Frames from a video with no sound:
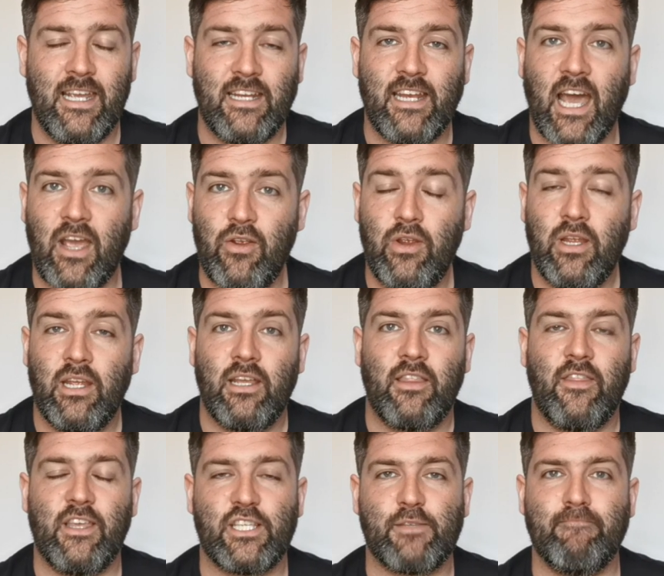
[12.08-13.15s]
Now
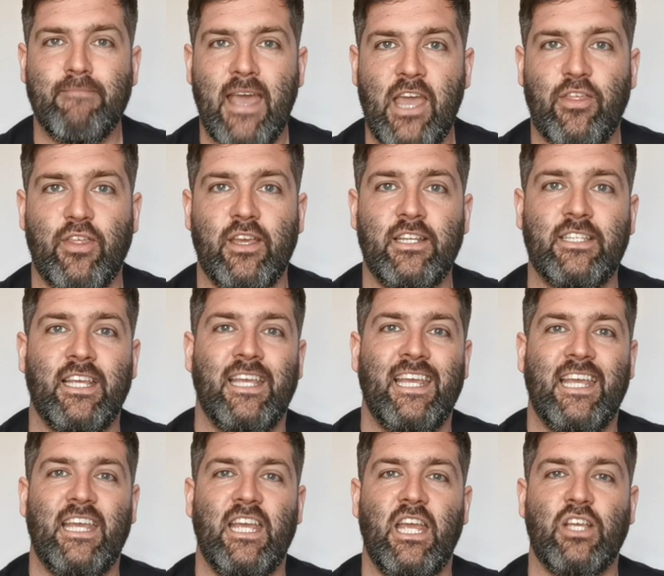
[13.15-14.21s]
this method
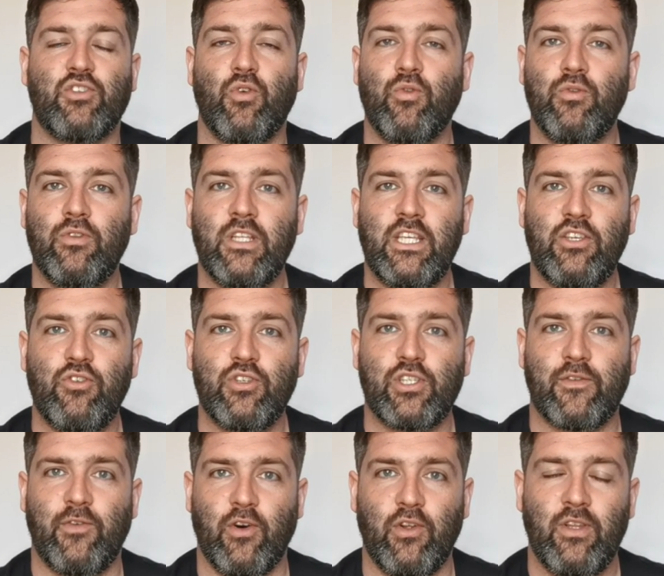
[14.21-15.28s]
is only
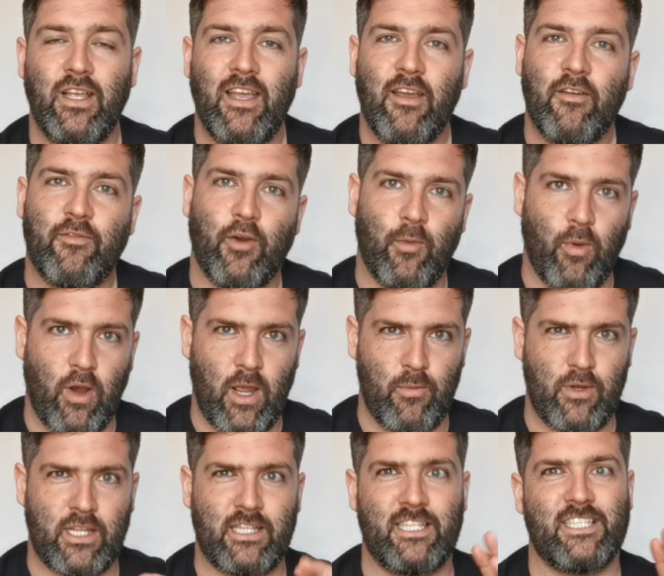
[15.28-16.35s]
useful for what I
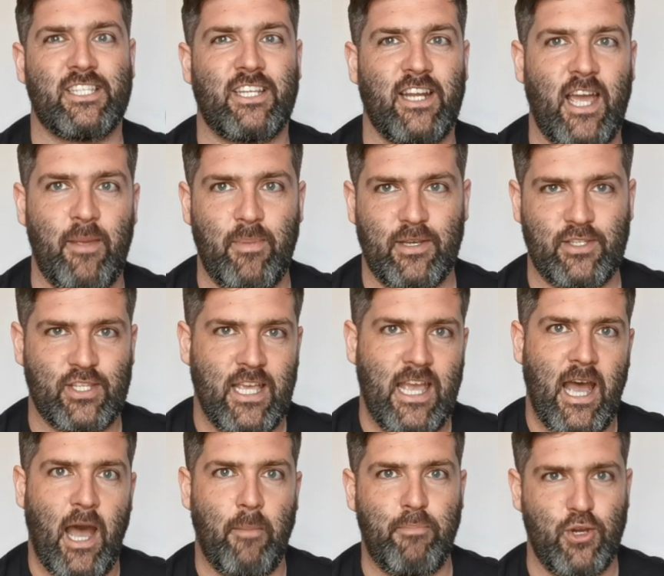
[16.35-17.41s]
would describe as
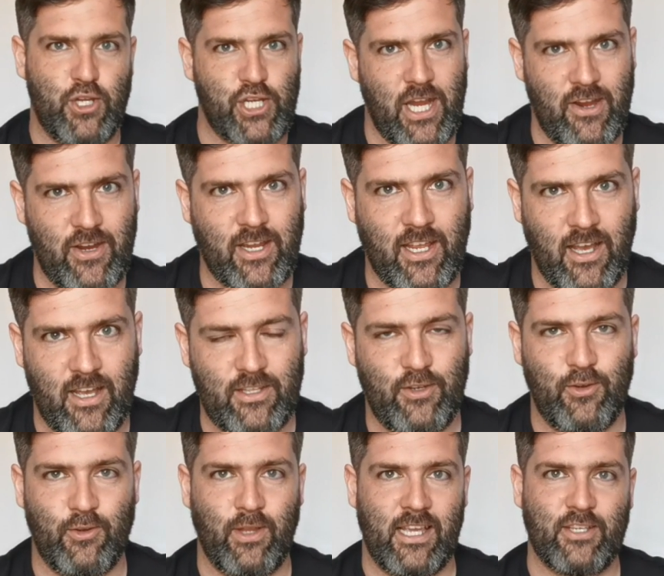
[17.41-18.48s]
a bush haircut,
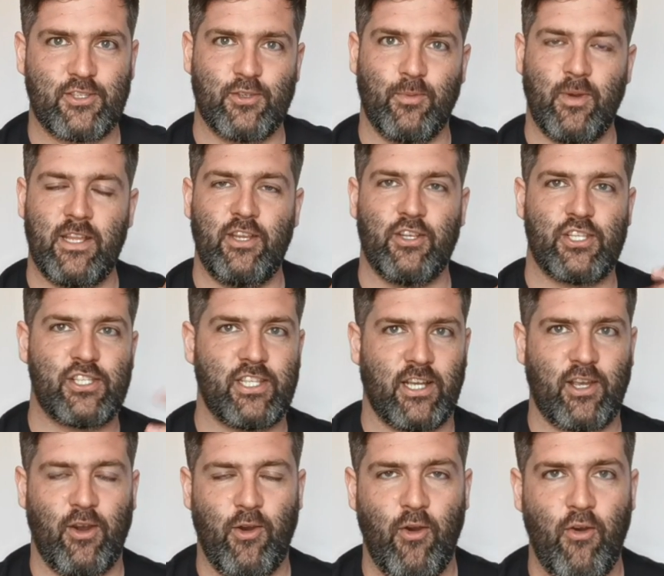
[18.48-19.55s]
like so when you're
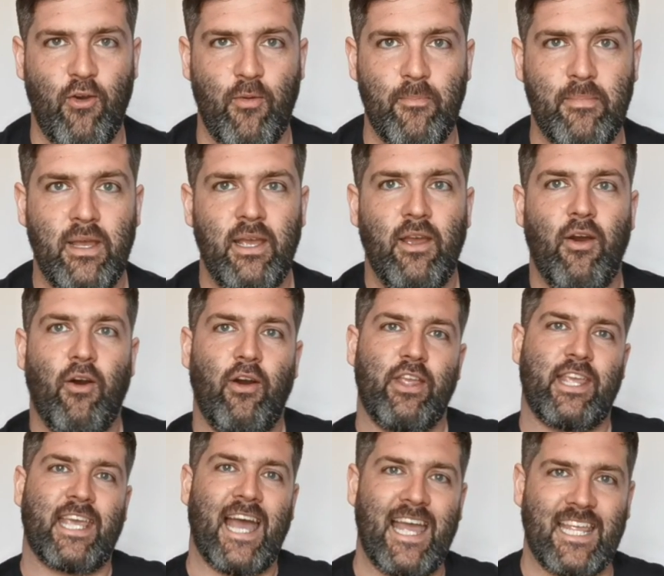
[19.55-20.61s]
stuck at home or
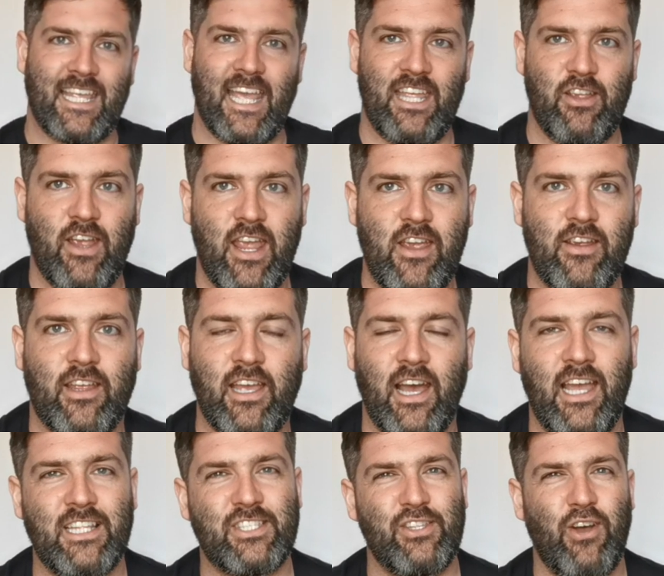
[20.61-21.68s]
you can't get your hair
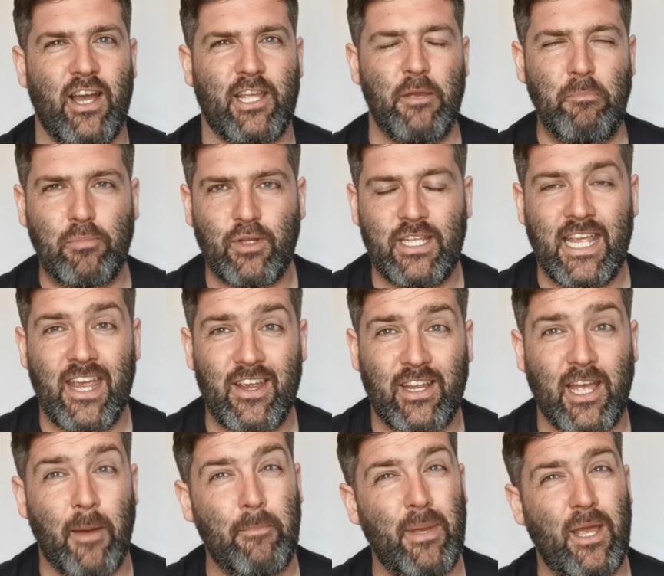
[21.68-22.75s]
cut. It's not a complete
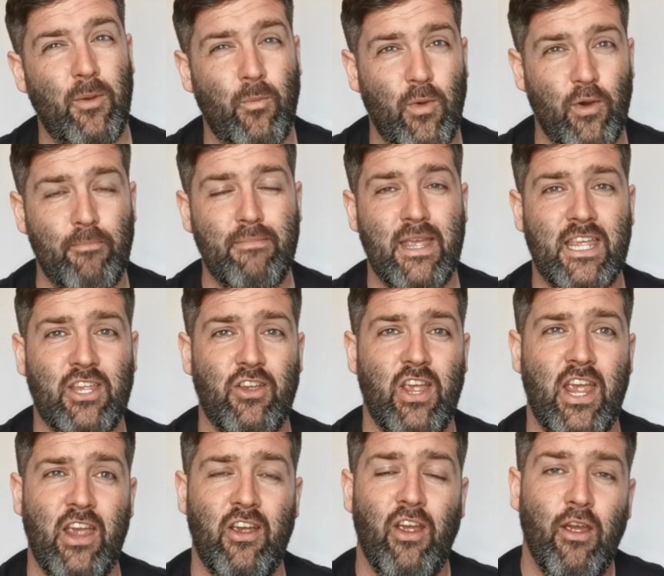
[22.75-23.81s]
haircut, but it will make your
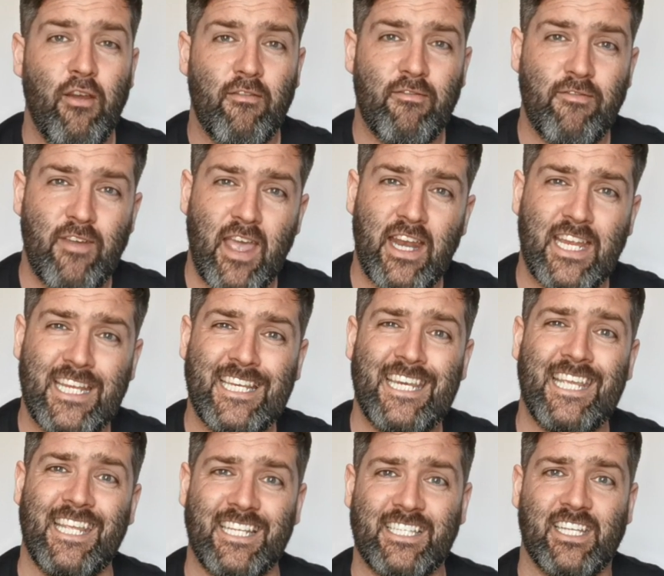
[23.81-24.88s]
hair very
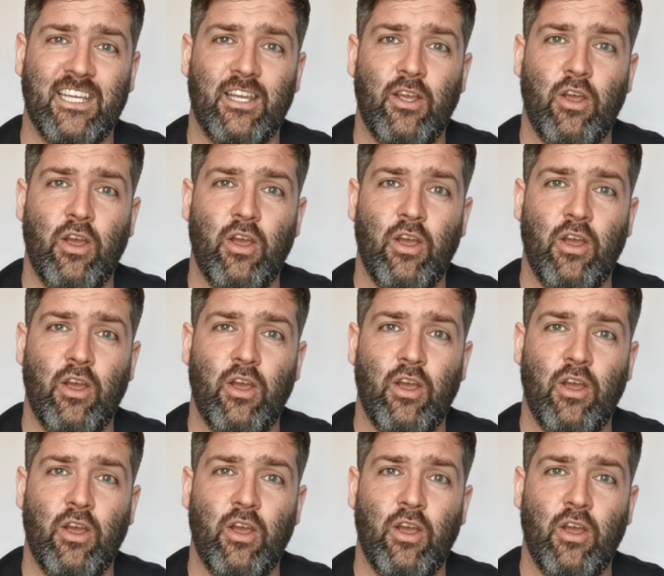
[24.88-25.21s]
neat